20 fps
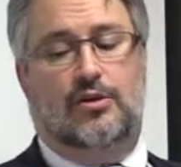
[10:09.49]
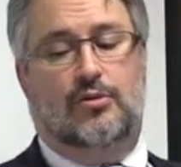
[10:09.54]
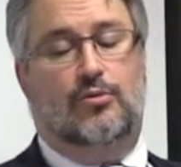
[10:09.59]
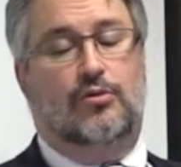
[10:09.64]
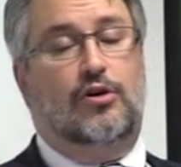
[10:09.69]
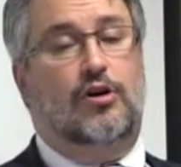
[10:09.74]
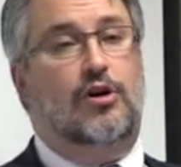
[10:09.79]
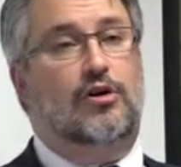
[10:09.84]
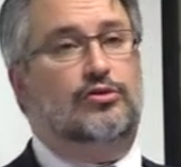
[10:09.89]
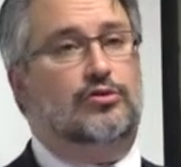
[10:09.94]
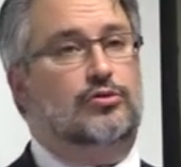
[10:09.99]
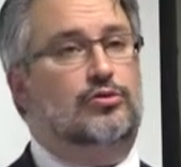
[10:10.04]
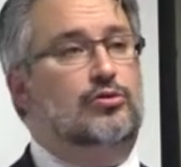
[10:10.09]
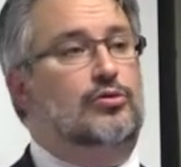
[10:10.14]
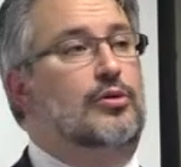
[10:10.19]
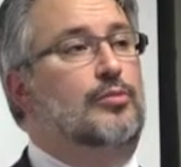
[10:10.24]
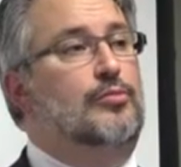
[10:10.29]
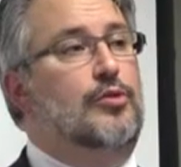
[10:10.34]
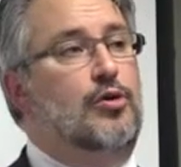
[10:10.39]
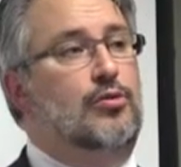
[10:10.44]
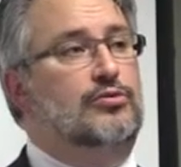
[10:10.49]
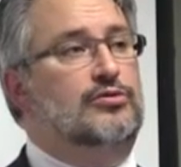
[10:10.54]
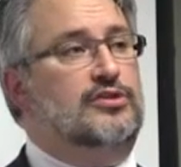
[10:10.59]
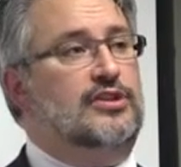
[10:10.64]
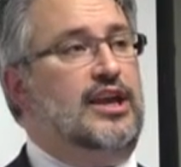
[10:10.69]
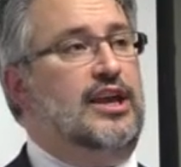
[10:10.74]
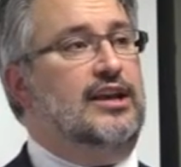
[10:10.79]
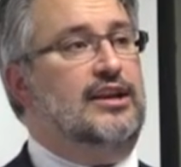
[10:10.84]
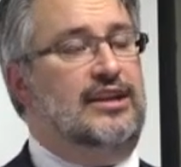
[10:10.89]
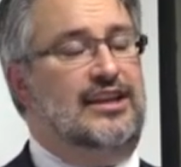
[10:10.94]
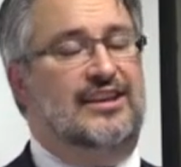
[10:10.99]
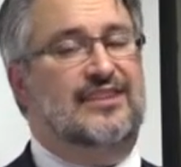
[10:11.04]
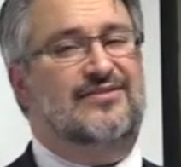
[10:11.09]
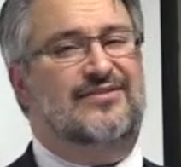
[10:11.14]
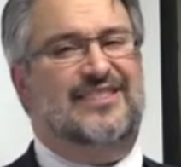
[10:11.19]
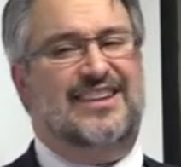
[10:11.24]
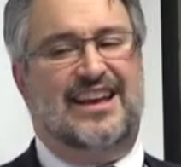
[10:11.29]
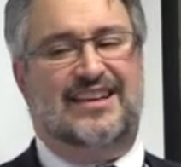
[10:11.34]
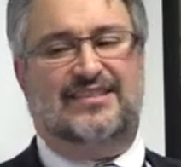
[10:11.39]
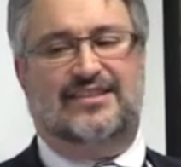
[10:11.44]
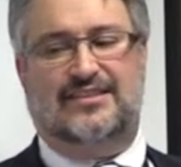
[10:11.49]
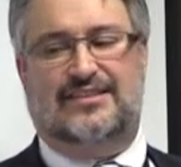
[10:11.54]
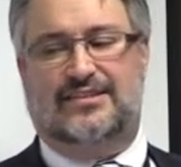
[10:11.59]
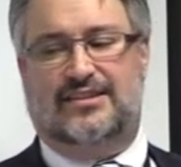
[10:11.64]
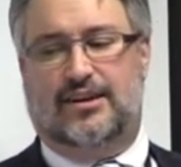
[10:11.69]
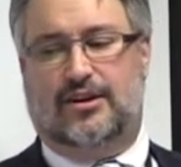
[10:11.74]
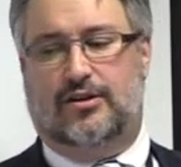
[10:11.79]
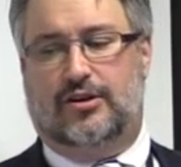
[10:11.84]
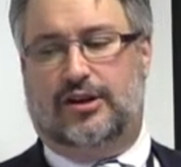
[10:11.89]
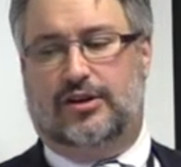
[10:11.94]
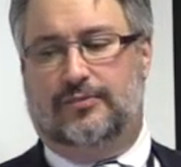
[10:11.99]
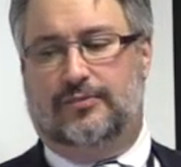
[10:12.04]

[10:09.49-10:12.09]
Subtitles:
We'll also do a bone scan if necessary.